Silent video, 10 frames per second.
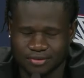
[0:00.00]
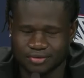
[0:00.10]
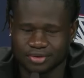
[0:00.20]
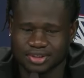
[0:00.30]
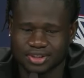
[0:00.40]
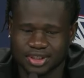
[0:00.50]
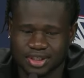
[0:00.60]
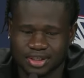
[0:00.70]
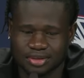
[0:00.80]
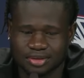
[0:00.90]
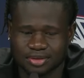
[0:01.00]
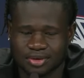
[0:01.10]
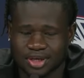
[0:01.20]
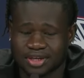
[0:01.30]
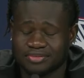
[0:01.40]
for the city. You
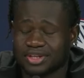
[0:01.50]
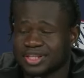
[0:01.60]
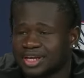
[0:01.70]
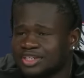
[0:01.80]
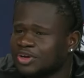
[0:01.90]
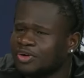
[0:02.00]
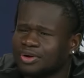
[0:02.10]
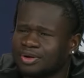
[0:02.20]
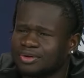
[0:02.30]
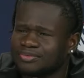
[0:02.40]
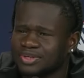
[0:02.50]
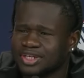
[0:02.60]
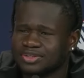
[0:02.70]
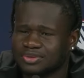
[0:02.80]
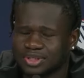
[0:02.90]
know, at the end of the day, it's all love.
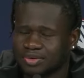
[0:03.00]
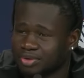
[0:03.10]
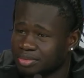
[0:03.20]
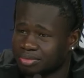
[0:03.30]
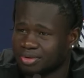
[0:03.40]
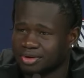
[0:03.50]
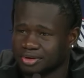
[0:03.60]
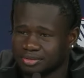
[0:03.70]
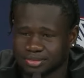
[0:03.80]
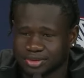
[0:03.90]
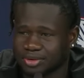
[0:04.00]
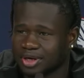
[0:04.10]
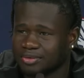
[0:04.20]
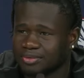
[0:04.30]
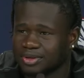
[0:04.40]
ASU is a great program, so
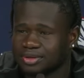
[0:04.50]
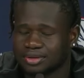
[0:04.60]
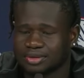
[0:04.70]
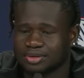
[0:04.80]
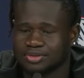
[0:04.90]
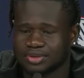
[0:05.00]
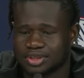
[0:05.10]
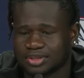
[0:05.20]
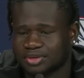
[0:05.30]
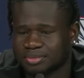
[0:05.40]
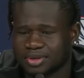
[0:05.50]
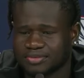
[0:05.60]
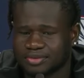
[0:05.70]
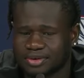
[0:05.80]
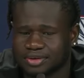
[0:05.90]
are we, you know. So it's just going to be a
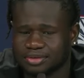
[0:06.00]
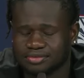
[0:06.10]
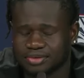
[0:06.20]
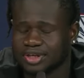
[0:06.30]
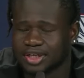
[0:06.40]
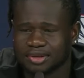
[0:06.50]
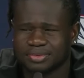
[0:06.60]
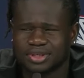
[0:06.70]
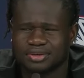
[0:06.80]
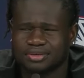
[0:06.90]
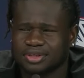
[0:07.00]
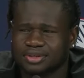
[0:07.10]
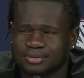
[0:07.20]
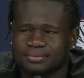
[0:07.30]
fun game Saturday.